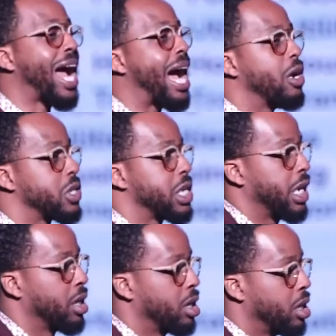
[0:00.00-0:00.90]

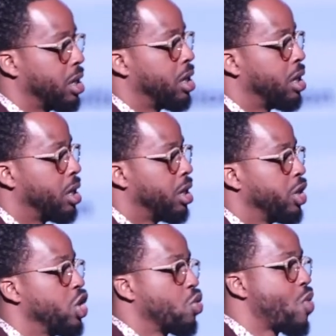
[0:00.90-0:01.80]
housing,
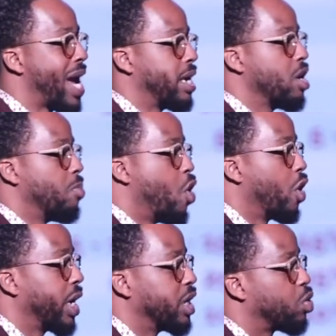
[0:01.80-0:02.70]
your rent, your
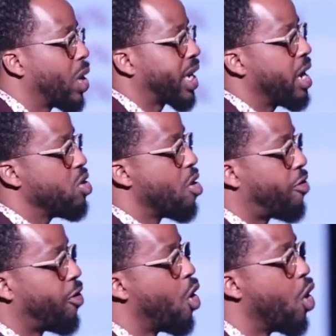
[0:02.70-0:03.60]
mortgage. What can you
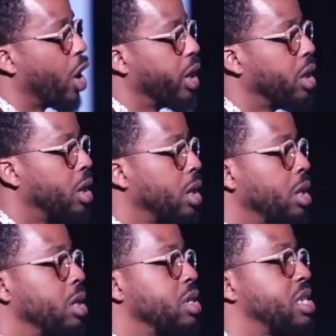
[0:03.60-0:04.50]
afford?
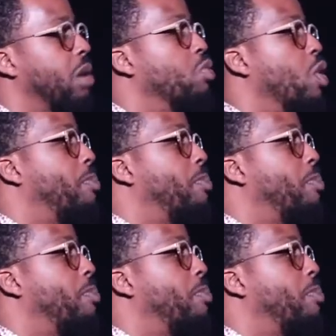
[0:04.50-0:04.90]
Some will